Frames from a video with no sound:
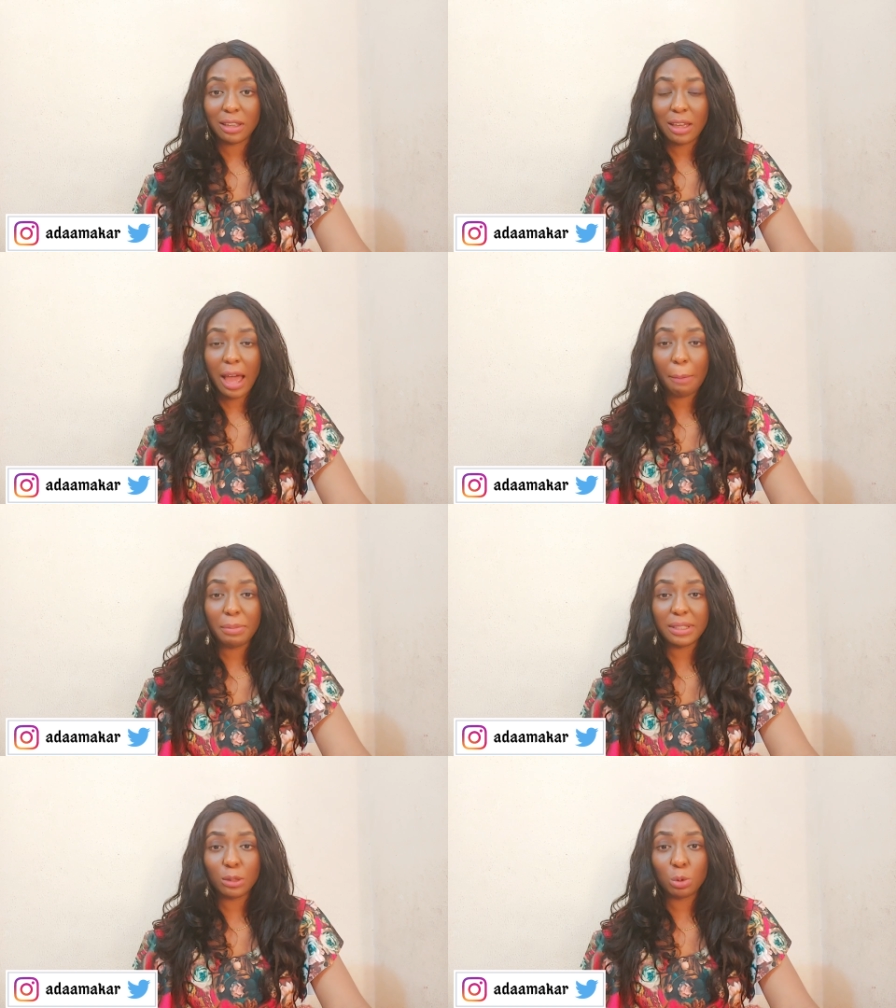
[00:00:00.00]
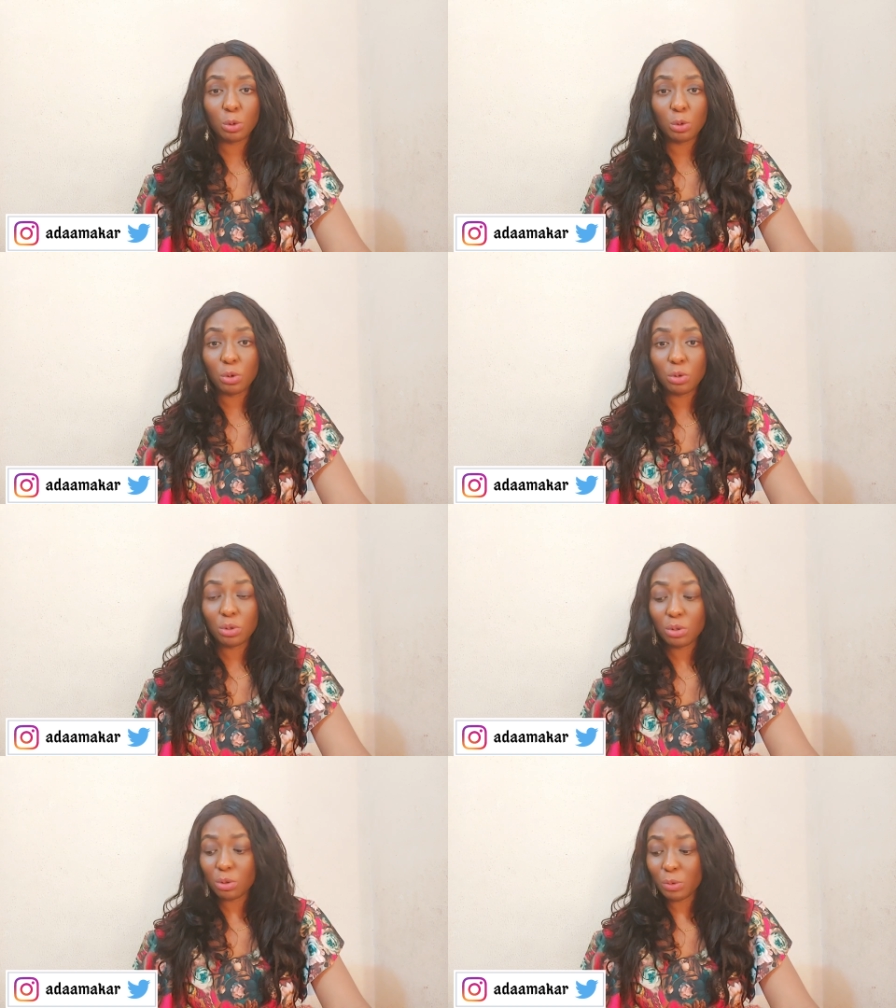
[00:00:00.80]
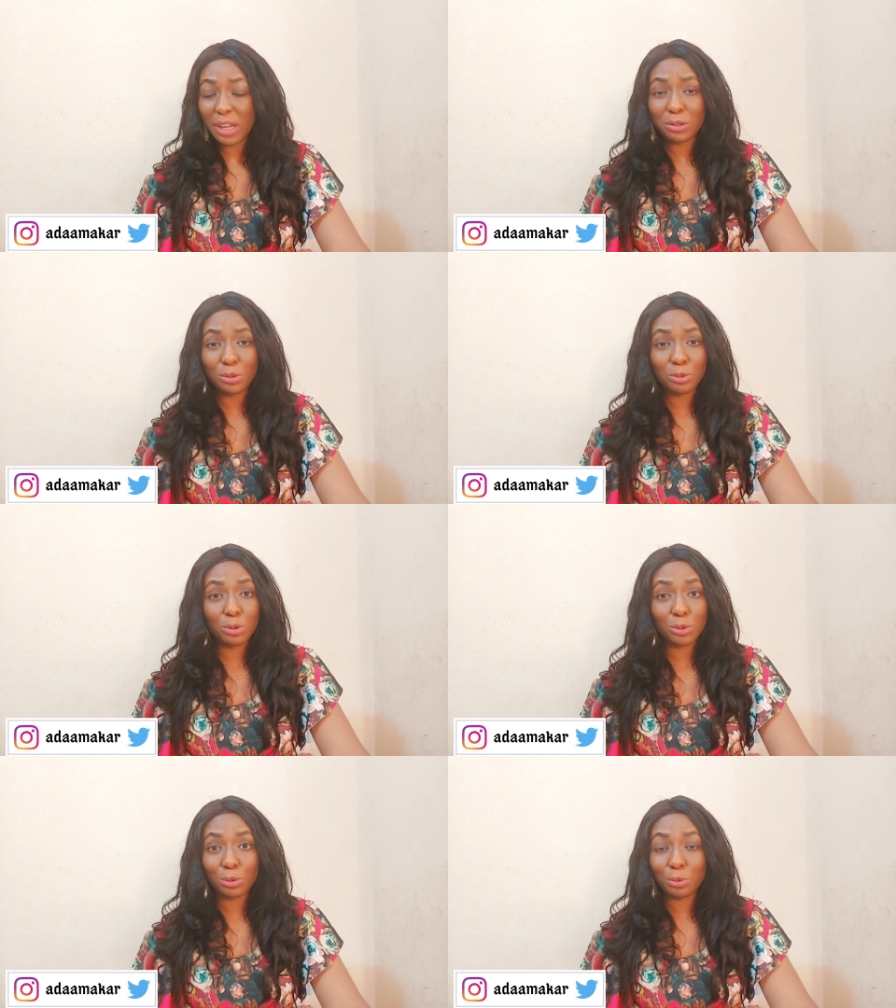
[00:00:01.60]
Abi, is it Togo? Where did you go to?